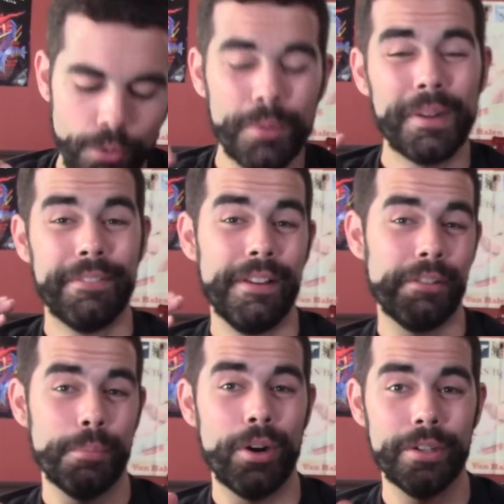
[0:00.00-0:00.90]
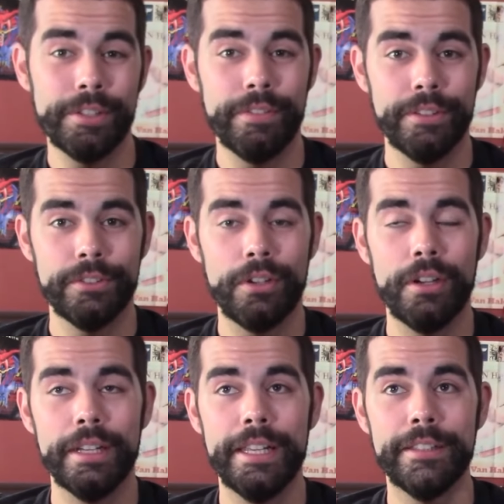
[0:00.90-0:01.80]
One of my favorite parts of this
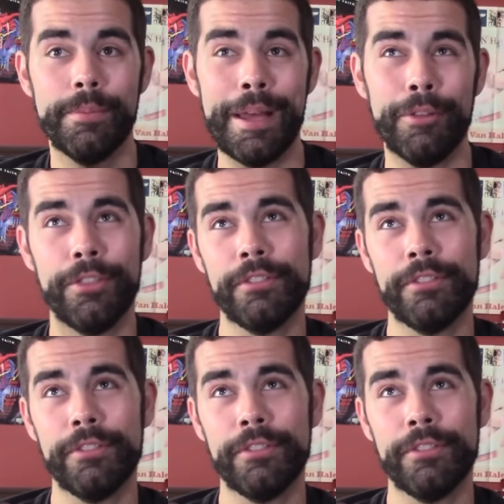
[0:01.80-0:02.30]
song is about